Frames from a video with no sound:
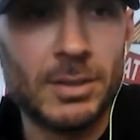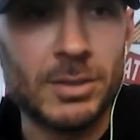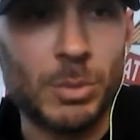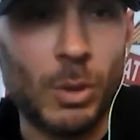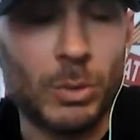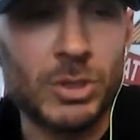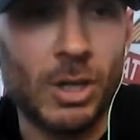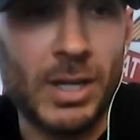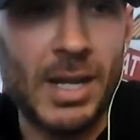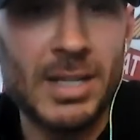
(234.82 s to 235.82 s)
some Coast
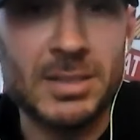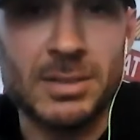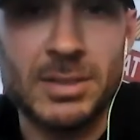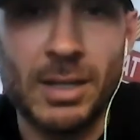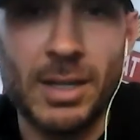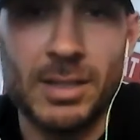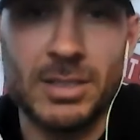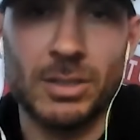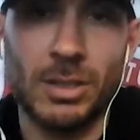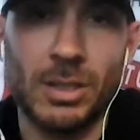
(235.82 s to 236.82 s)
Guard guys and said, hey,
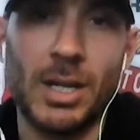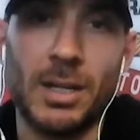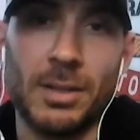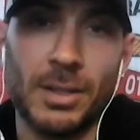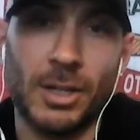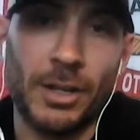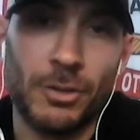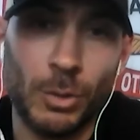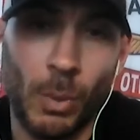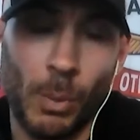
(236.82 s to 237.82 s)
these are they're kind
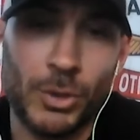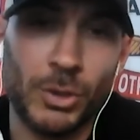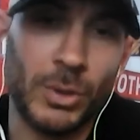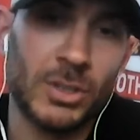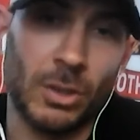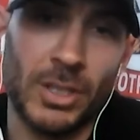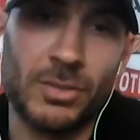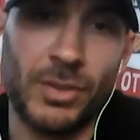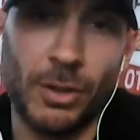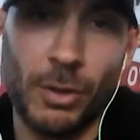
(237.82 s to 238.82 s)
of doing what we're doing, so
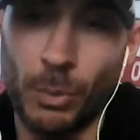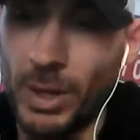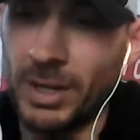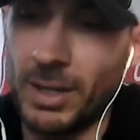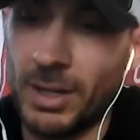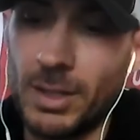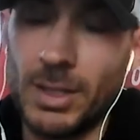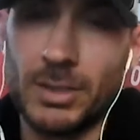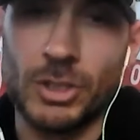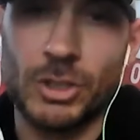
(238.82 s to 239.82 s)
let's figure out a way to
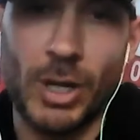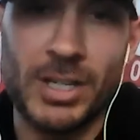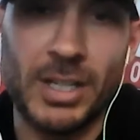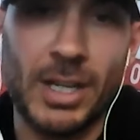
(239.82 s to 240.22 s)
train